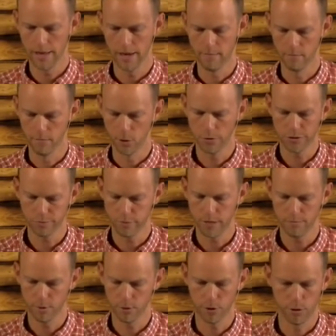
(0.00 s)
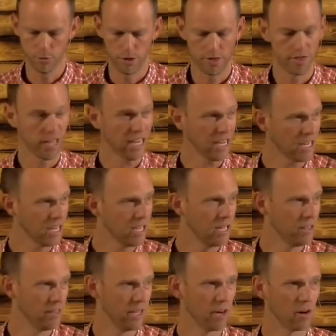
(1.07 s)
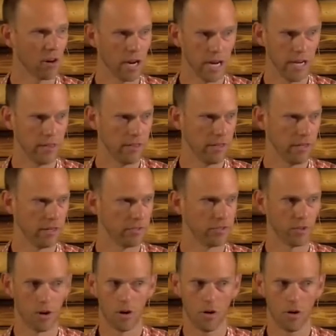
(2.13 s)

that most people who think they are atheists